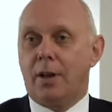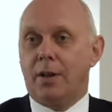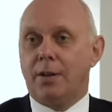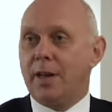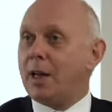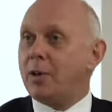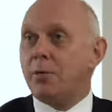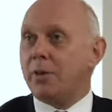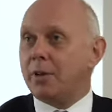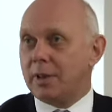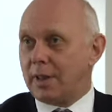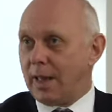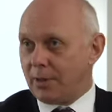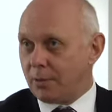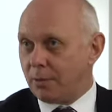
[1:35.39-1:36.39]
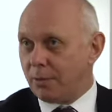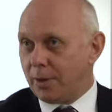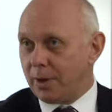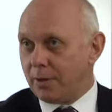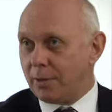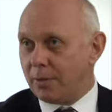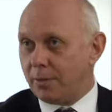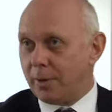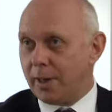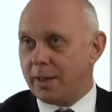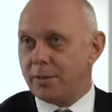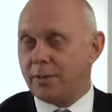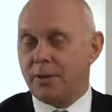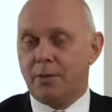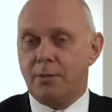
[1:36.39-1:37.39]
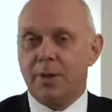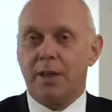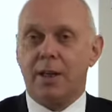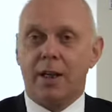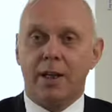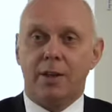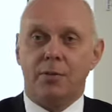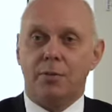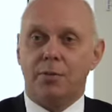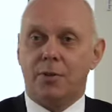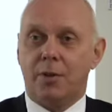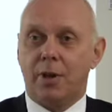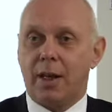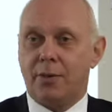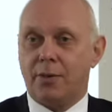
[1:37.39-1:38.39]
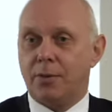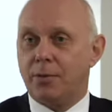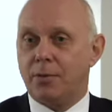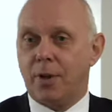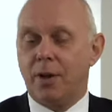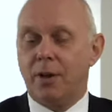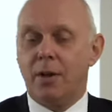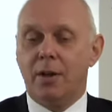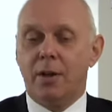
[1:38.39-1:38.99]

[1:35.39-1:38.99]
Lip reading: natural catastrophes, whereas the Greek case was a case of